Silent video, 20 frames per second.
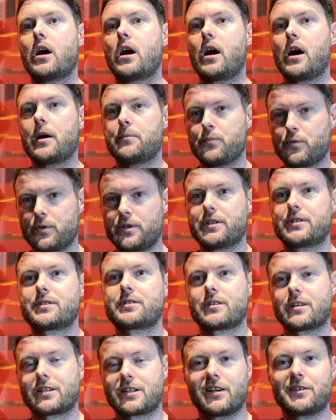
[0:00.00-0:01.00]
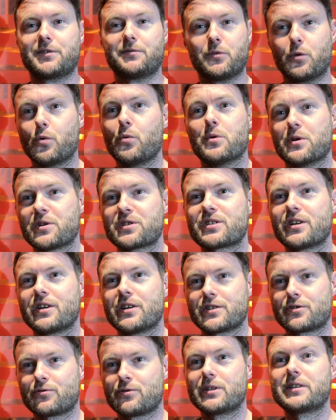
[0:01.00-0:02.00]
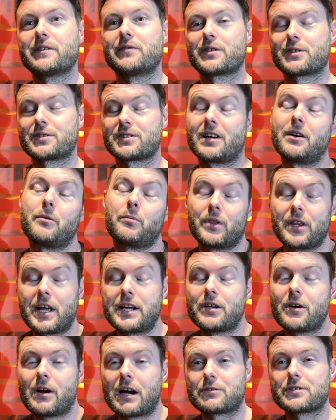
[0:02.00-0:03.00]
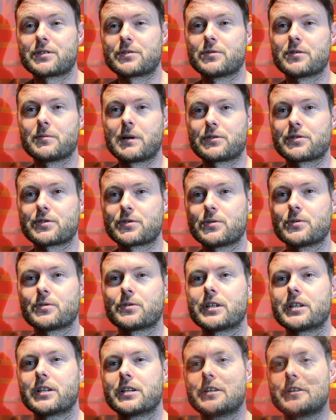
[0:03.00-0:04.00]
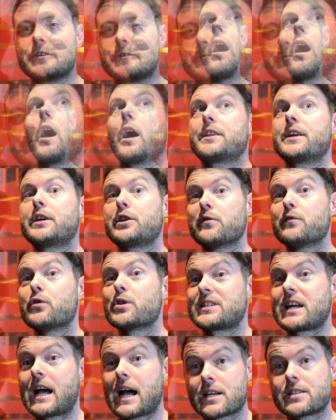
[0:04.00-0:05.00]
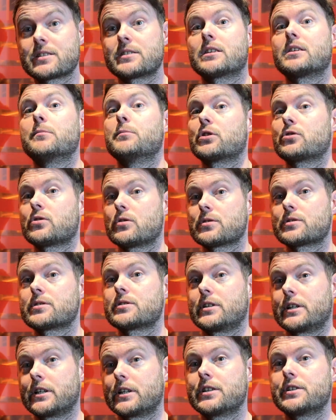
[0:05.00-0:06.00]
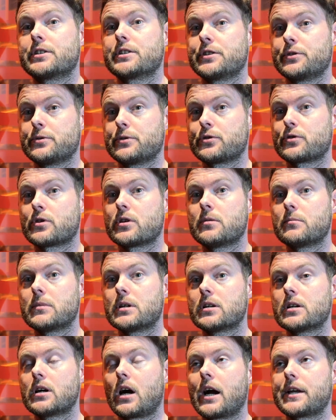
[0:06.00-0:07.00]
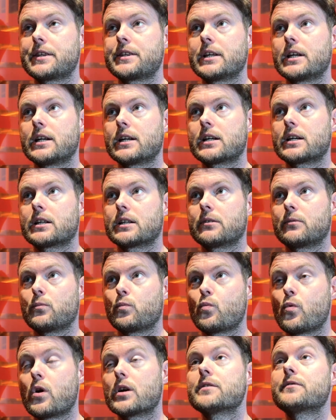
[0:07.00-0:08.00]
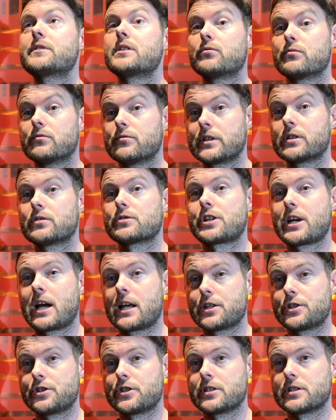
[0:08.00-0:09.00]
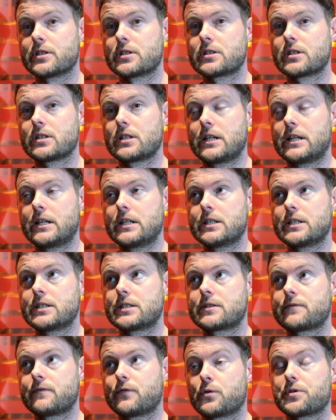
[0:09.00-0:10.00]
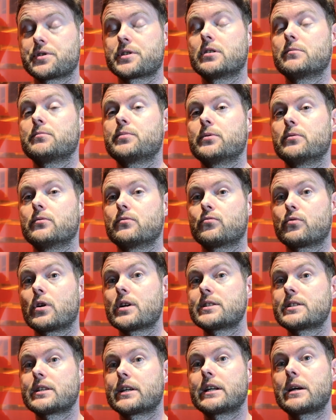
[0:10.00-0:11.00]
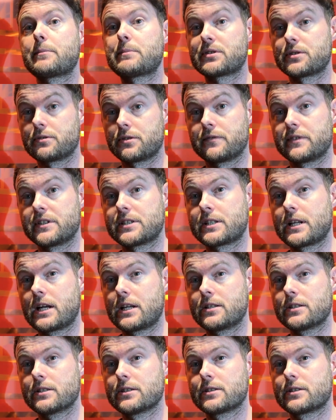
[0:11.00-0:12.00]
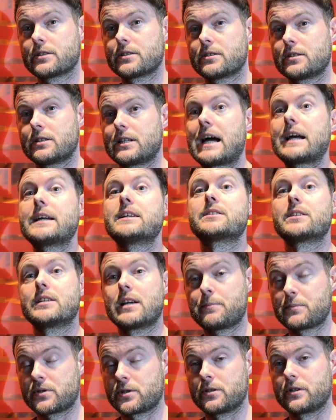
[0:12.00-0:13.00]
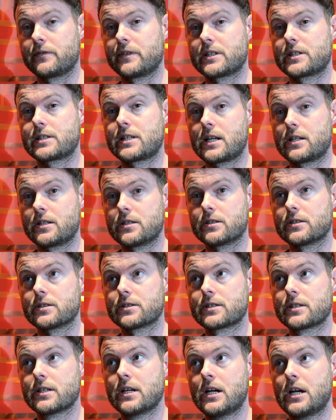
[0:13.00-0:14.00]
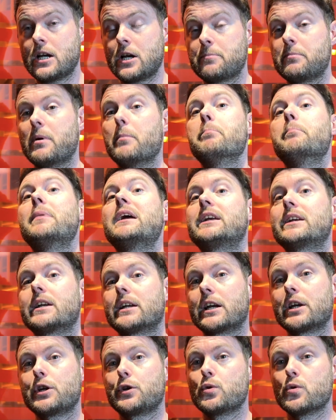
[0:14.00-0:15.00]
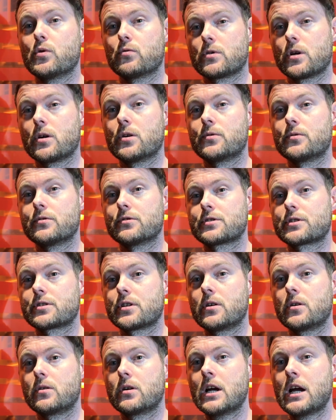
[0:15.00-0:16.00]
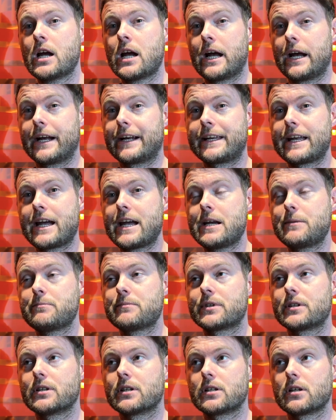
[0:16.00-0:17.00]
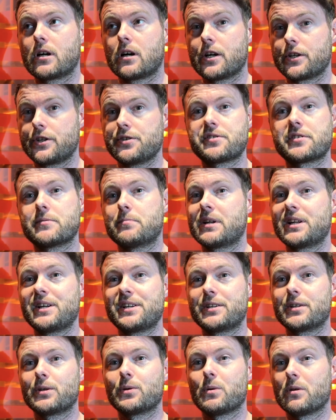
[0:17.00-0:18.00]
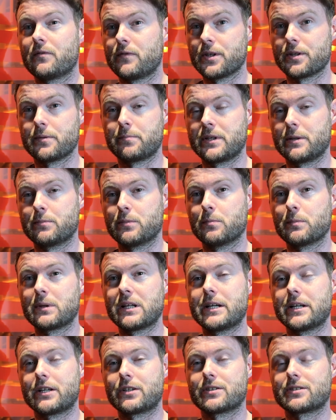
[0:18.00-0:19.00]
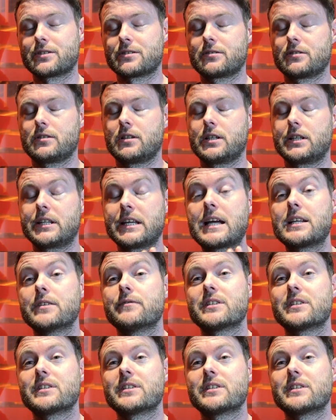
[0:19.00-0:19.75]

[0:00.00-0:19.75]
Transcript: I breathe a kind of almost sigh of relief, because they know how to talk about story. I think your voice has to come across in continuing drama. I think one of the real challenges is, for example, writing an episode of EastEnders, that is an episode of EastEnders, but making it your own. So a game that I used to play and a lot of other people play, because at the end of